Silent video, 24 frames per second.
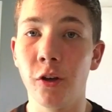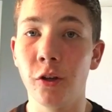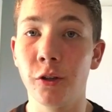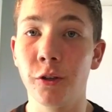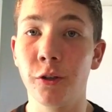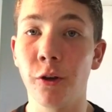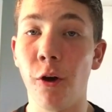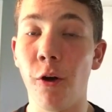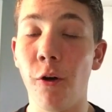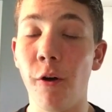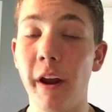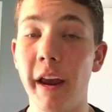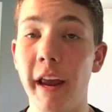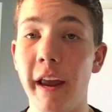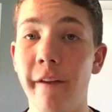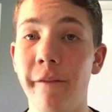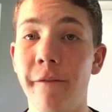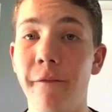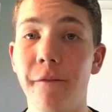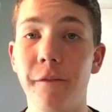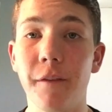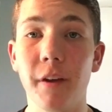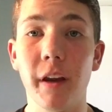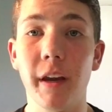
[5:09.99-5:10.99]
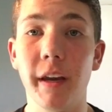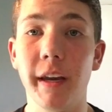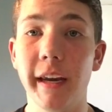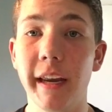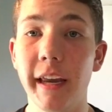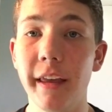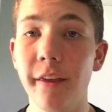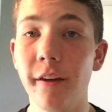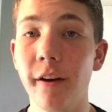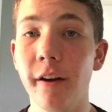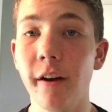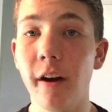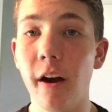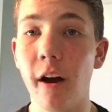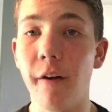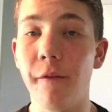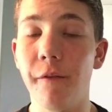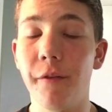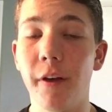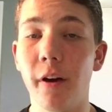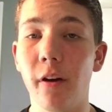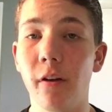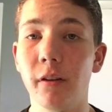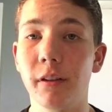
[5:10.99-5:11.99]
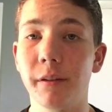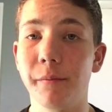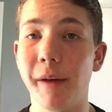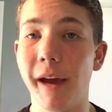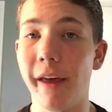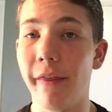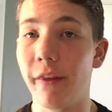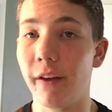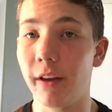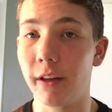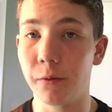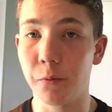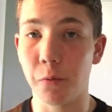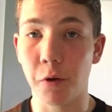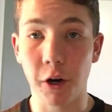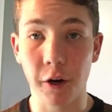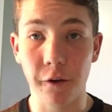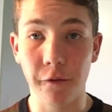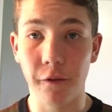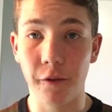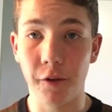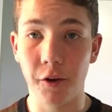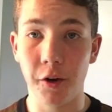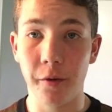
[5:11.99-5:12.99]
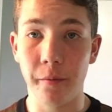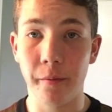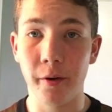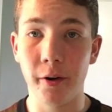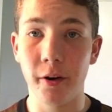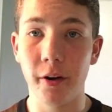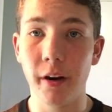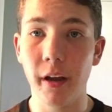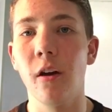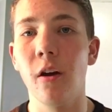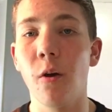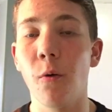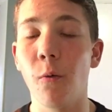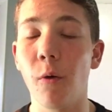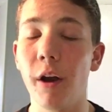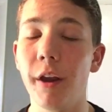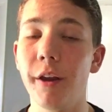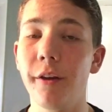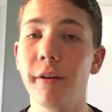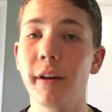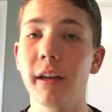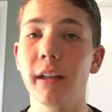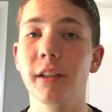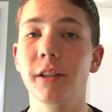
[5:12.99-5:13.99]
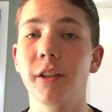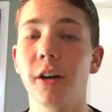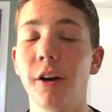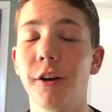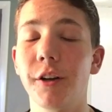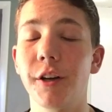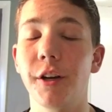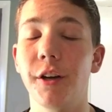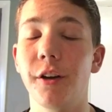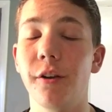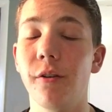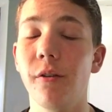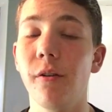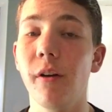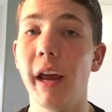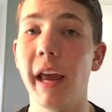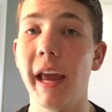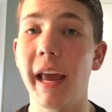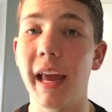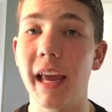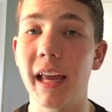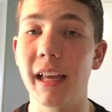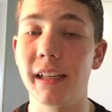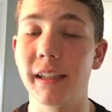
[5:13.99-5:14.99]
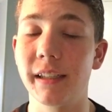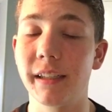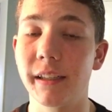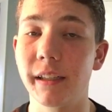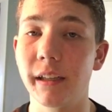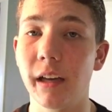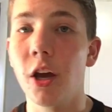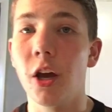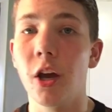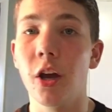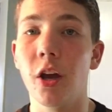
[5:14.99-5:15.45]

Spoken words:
So if neither of those methods work for your bird, what you can start to do is